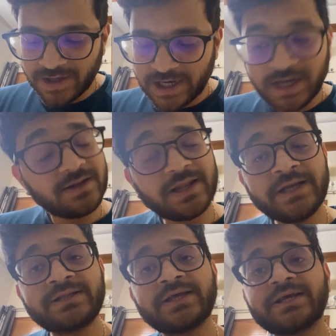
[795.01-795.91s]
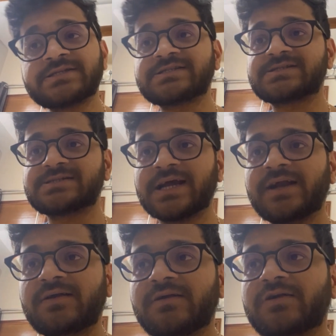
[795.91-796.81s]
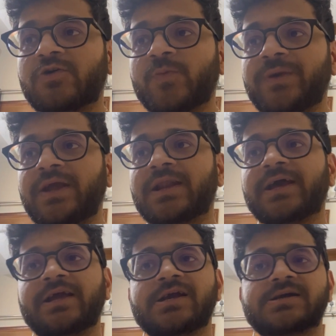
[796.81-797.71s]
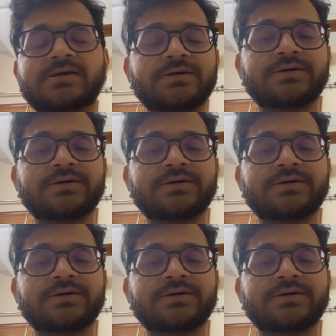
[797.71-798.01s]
and like they said to me, like